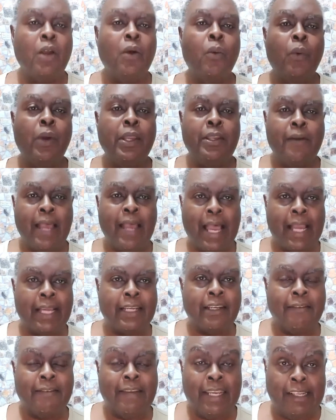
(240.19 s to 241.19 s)
When
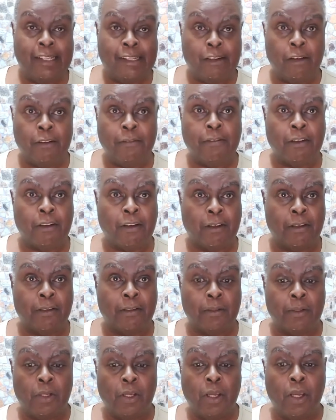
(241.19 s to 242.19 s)
activate Surf Alert,
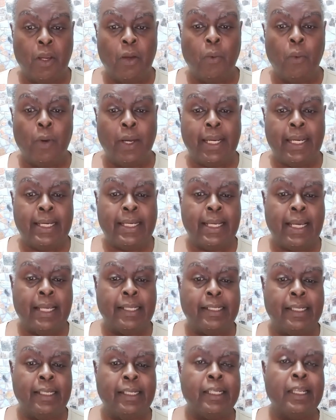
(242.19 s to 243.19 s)
what it
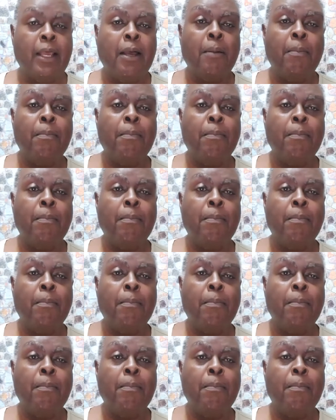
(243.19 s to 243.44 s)
does is